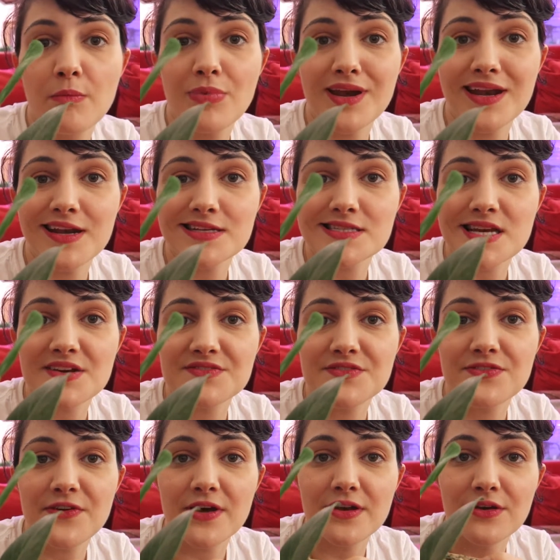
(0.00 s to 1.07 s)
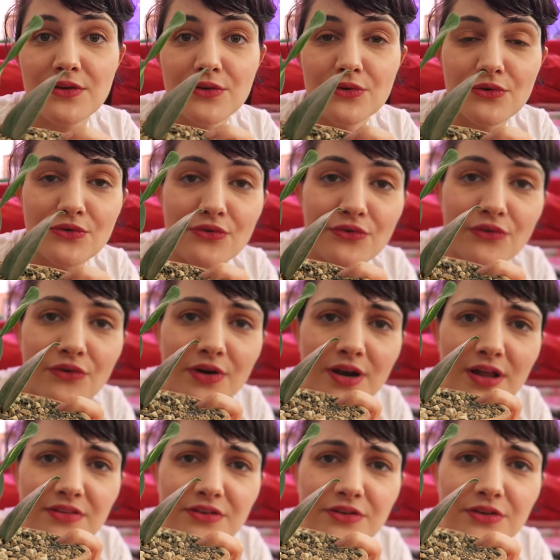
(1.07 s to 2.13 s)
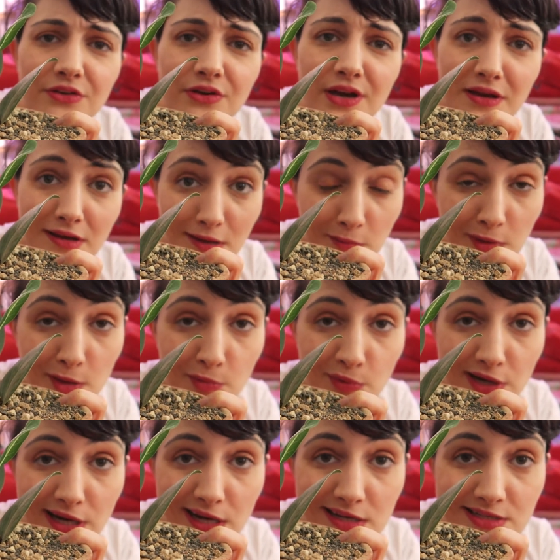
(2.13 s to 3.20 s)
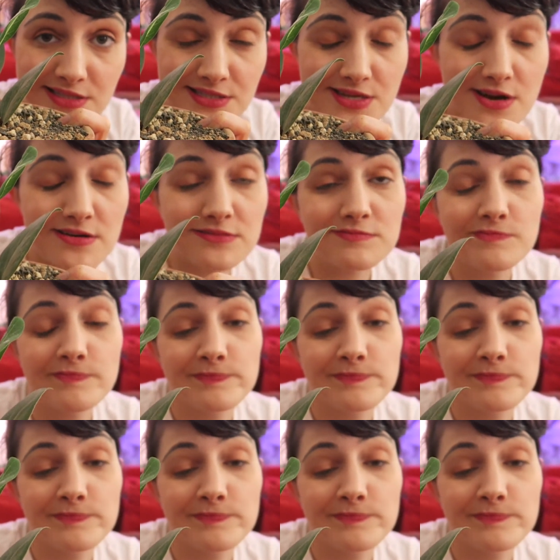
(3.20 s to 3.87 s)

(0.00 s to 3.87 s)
But he does have another new guy coming up right here, so